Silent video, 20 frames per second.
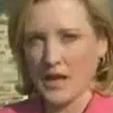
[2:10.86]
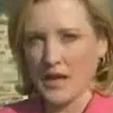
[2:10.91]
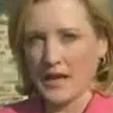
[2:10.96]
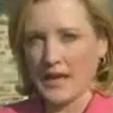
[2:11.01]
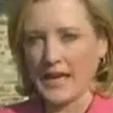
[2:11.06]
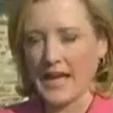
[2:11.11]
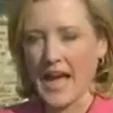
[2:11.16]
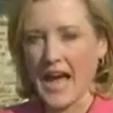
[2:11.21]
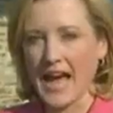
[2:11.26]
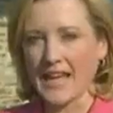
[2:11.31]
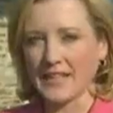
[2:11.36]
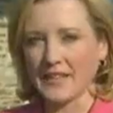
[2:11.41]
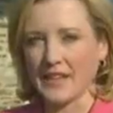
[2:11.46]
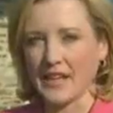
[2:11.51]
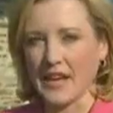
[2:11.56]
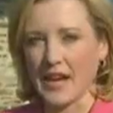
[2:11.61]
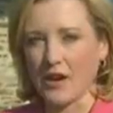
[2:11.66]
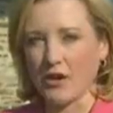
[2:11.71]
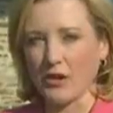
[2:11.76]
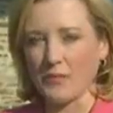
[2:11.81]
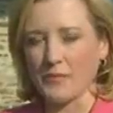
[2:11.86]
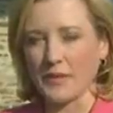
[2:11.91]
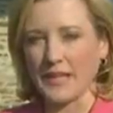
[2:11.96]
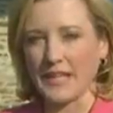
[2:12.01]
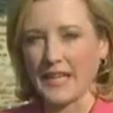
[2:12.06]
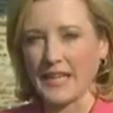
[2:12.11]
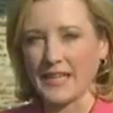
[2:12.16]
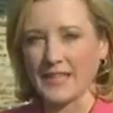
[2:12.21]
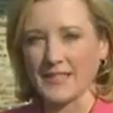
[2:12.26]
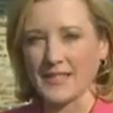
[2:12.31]
He added that Aaron
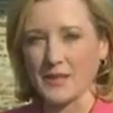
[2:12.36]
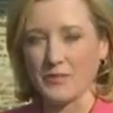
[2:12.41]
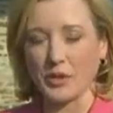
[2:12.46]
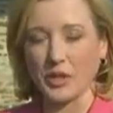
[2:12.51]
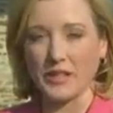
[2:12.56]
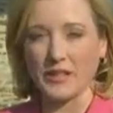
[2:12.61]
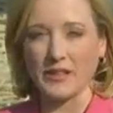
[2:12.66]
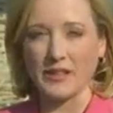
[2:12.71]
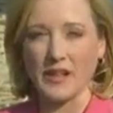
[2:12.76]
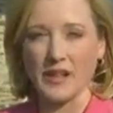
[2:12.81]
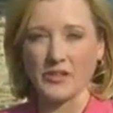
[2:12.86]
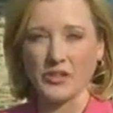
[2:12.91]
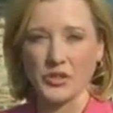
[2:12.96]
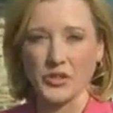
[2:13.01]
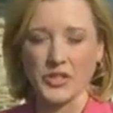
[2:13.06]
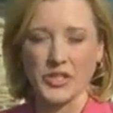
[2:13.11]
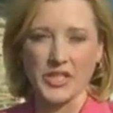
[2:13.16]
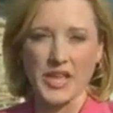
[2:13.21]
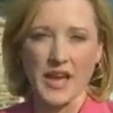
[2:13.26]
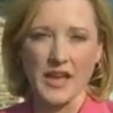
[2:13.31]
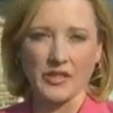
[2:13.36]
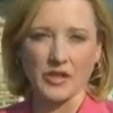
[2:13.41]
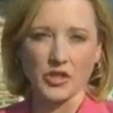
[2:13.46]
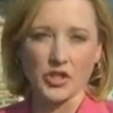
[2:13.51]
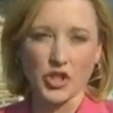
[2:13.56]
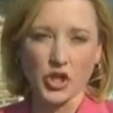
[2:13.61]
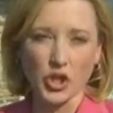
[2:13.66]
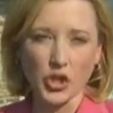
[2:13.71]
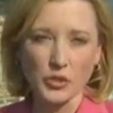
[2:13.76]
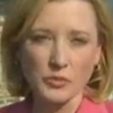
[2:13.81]
McKie simply didn't understand the
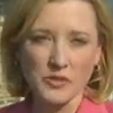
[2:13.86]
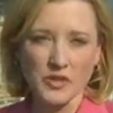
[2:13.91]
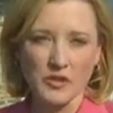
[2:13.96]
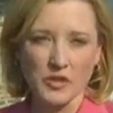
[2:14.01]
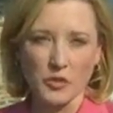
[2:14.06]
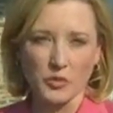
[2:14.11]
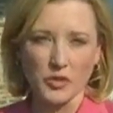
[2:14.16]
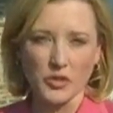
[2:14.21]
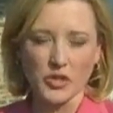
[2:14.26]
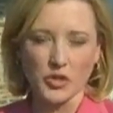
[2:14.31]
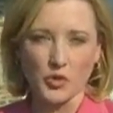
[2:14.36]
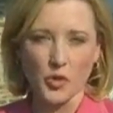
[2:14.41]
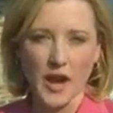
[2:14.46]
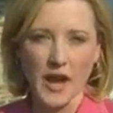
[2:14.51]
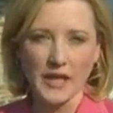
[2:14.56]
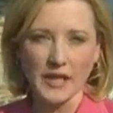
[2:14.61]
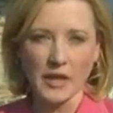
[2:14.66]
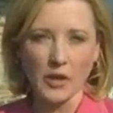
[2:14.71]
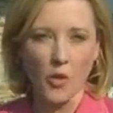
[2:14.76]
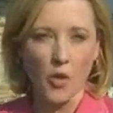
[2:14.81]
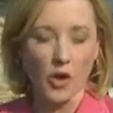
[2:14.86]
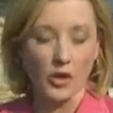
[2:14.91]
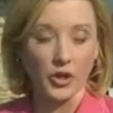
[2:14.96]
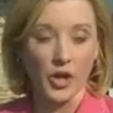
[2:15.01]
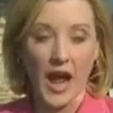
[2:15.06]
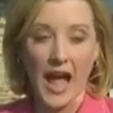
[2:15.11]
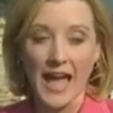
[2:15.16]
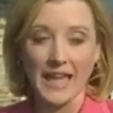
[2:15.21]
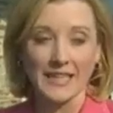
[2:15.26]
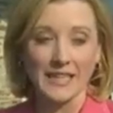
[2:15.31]
terms of the restraining order.
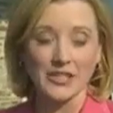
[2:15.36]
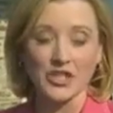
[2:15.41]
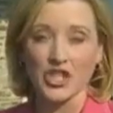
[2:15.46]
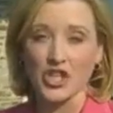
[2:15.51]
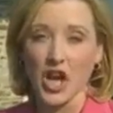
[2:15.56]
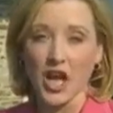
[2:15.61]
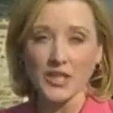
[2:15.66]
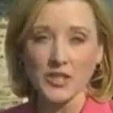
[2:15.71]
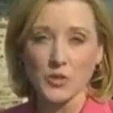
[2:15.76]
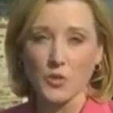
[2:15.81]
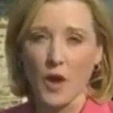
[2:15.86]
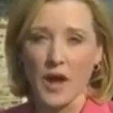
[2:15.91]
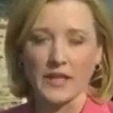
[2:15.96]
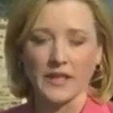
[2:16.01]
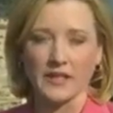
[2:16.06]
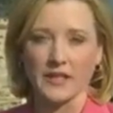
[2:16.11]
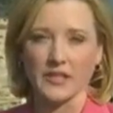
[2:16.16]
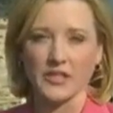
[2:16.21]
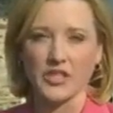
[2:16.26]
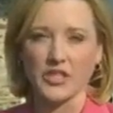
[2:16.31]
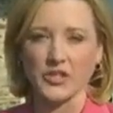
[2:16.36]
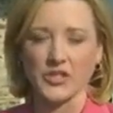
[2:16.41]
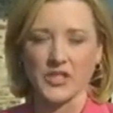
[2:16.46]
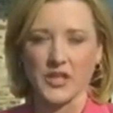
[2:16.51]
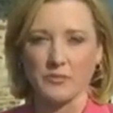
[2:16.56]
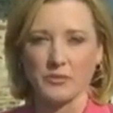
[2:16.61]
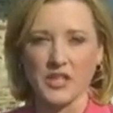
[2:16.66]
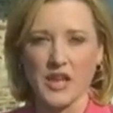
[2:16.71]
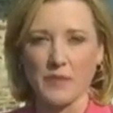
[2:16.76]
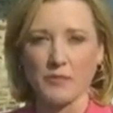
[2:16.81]
Had he just waited until
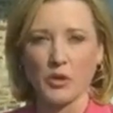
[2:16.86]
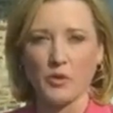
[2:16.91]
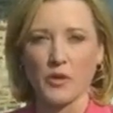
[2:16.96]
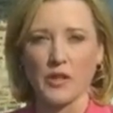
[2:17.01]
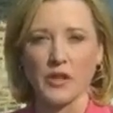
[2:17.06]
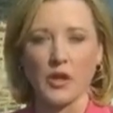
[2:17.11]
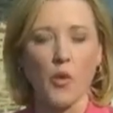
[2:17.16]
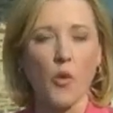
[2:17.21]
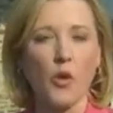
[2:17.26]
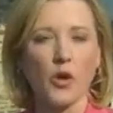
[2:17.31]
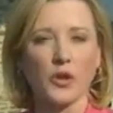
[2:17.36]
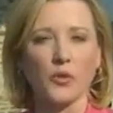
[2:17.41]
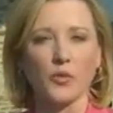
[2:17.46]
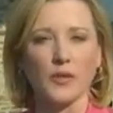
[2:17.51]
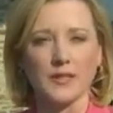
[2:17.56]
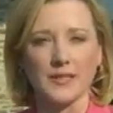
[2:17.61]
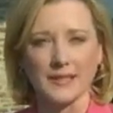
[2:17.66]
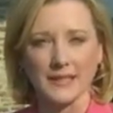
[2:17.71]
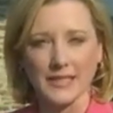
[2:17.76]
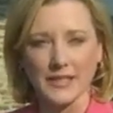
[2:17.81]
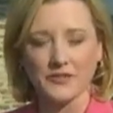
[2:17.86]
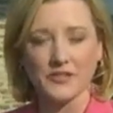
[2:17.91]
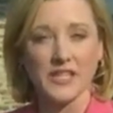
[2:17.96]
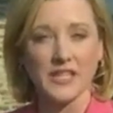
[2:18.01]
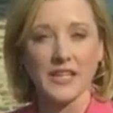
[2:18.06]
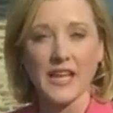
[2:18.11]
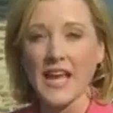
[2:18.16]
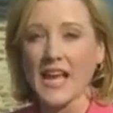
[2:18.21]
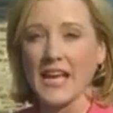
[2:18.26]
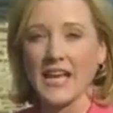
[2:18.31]
September when the order was
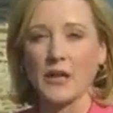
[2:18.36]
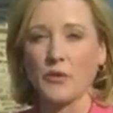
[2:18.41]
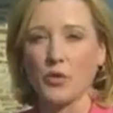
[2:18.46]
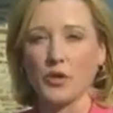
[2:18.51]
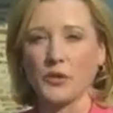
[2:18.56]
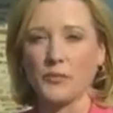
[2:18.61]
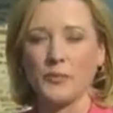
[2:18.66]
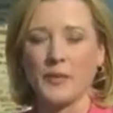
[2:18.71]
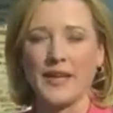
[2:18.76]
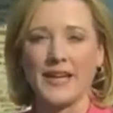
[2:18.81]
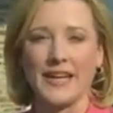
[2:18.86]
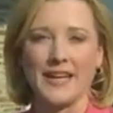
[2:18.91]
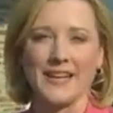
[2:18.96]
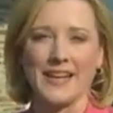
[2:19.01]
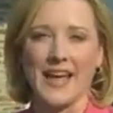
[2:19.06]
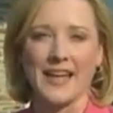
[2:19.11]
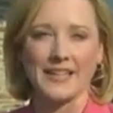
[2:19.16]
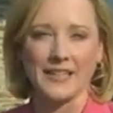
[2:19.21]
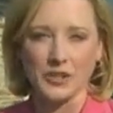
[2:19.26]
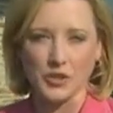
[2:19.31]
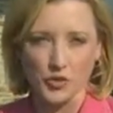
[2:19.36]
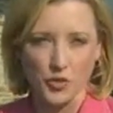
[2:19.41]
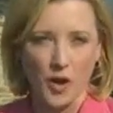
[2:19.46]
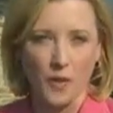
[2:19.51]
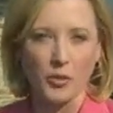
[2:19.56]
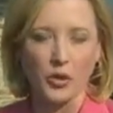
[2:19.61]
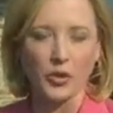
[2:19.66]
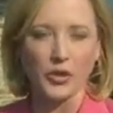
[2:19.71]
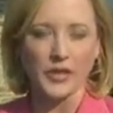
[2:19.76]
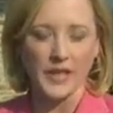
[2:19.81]
lifted, he wouldn't be in any
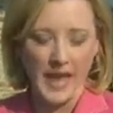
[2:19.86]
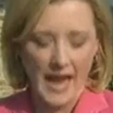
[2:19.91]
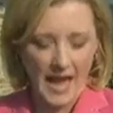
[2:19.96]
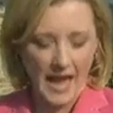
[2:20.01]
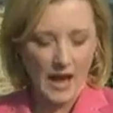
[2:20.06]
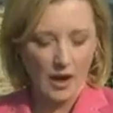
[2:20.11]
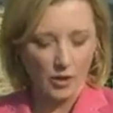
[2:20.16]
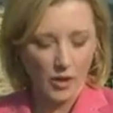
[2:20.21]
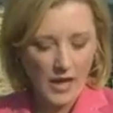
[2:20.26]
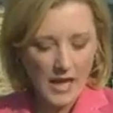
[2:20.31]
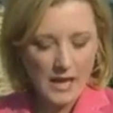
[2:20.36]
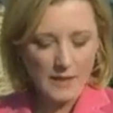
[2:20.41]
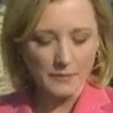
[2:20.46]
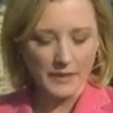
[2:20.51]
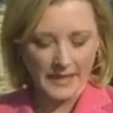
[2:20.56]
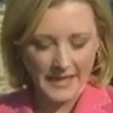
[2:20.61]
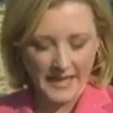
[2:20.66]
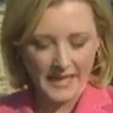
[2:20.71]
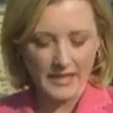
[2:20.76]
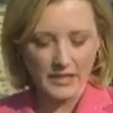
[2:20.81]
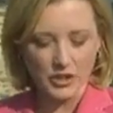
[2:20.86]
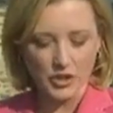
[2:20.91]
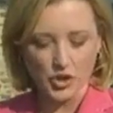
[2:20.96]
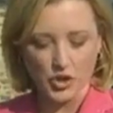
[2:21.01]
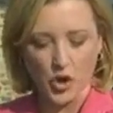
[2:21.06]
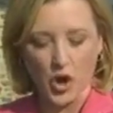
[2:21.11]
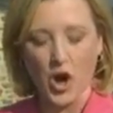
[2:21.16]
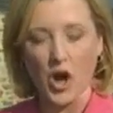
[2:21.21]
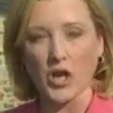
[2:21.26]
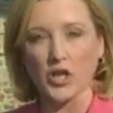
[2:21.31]
trouble now. McKie is
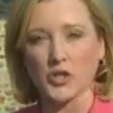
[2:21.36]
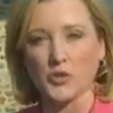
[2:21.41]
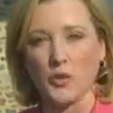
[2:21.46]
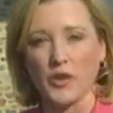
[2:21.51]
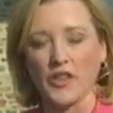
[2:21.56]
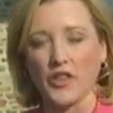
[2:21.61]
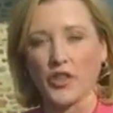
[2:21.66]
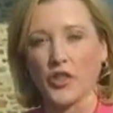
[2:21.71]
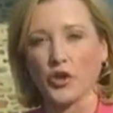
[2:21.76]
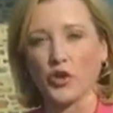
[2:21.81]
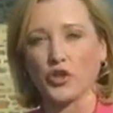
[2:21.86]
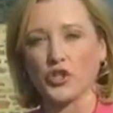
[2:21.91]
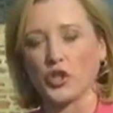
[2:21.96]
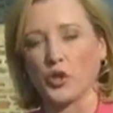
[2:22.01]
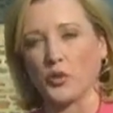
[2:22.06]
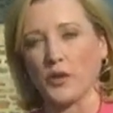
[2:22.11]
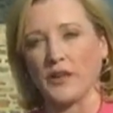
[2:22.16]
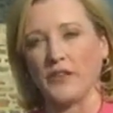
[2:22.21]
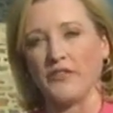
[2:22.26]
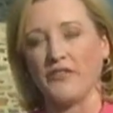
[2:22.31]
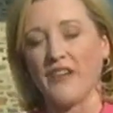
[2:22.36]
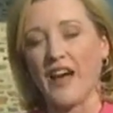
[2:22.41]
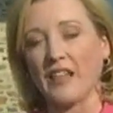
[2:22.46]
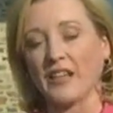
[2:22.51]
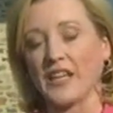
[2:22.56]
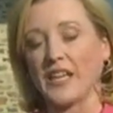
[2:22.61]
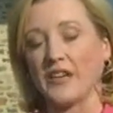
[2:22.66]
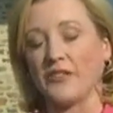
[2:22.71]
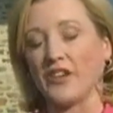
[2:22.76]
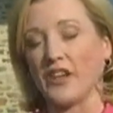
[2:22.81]
charged with a 3rd-degree
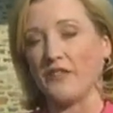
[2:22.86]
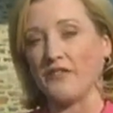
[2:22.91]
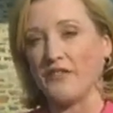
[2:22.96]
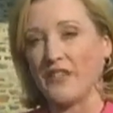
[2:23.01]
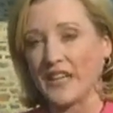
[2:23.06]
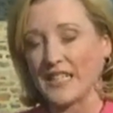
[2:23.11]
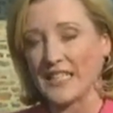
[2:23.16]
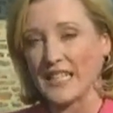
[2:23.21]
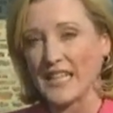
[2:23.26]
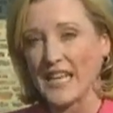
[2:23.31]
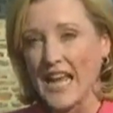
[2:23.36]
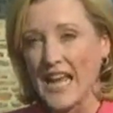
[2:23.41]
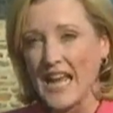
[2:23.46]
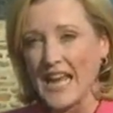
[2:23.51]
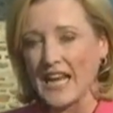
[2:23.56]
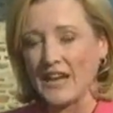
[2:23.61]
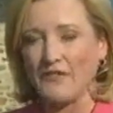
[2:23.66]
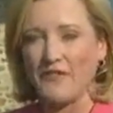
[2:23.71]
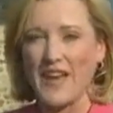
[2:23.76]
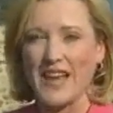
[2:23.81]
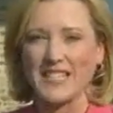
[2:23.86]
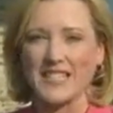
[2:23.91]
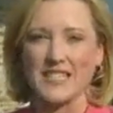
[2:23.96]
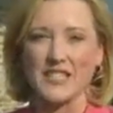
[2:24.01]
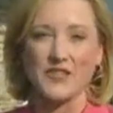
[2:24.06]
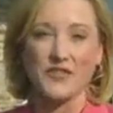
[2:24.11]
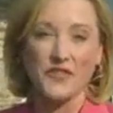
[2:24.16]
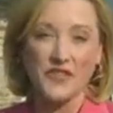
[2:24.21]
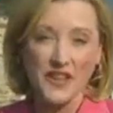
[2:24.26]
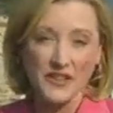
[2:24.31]
felony. If convicted, he
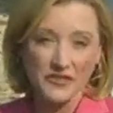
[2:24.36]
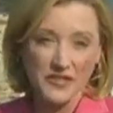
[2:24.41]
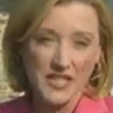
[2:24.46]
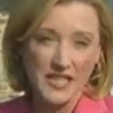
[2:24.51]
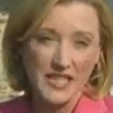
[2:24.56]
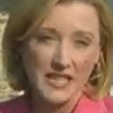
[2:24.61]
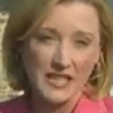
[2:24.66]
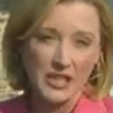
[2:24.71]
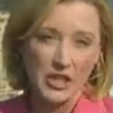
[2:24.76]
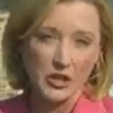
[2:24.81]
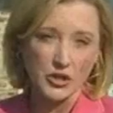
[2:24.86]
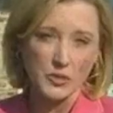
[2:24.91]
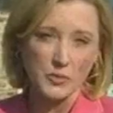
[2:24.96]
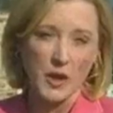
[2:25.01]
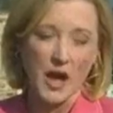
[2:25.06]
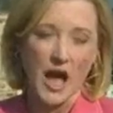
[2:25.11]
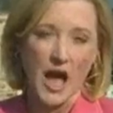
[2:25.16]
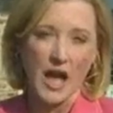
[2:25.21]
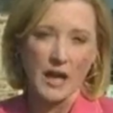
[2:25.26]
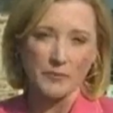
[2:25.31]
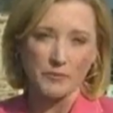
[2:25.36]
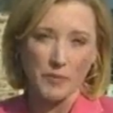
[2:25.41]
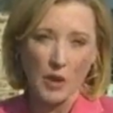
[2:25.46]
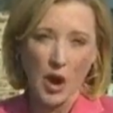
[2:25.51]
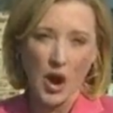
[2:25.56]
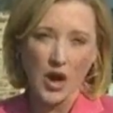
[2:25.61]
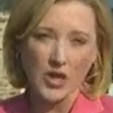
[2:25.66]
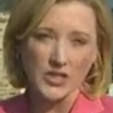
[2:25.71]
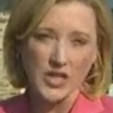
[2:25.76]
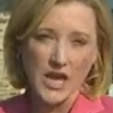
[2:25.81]
faces 15 years behind
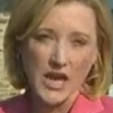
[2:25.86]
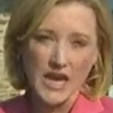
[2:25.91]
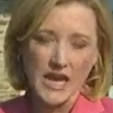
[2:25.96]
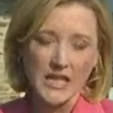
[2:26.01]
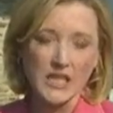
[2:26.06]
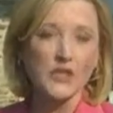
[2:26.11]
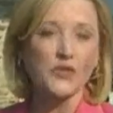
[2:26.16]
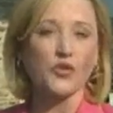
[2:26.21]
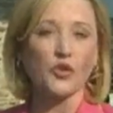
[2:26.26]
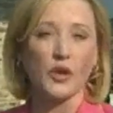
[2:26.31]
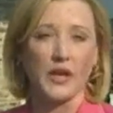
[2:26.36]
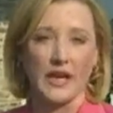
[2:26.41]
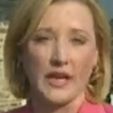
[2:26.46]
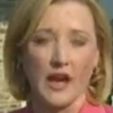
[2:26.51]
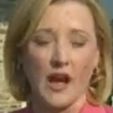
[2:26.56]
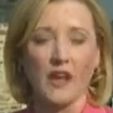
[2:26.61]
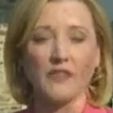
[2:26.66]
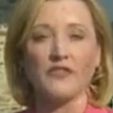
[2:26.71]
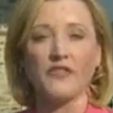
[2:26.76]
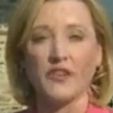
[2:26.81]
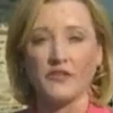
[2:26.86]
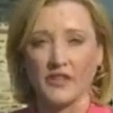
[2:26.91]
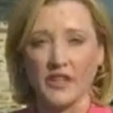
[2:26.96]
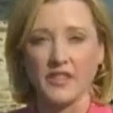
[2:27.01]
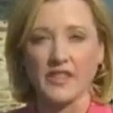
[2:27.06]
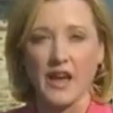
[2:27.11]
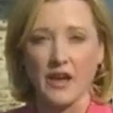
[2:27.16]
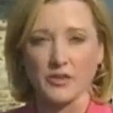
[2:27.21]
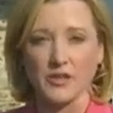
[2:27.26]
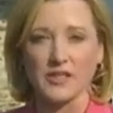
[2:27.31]
bars. He's free on
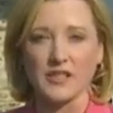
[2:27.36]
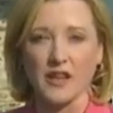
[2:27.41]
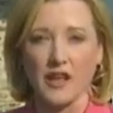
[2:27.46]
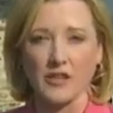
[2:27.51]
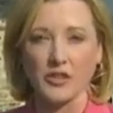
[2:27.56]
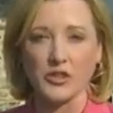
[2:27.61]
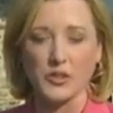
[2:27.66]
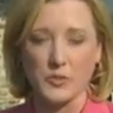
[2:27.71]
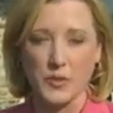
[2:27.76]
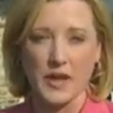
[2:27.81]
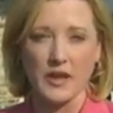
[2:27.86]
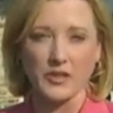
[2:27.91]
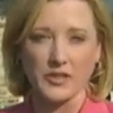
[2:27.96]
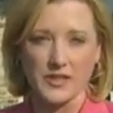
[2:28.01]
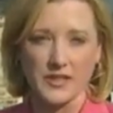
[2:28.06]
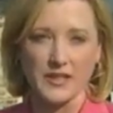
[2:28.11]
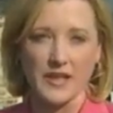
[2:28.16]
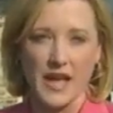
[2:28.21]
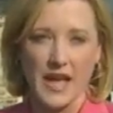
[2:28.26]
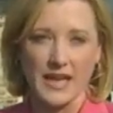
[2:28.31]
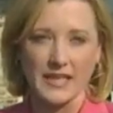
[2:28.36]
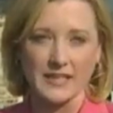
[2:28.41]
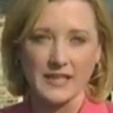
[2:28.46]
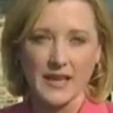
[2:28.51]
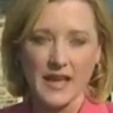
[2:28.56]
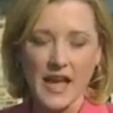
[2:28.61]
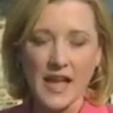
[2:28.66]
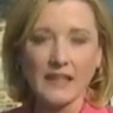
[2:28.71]
$50,000 bail tonight.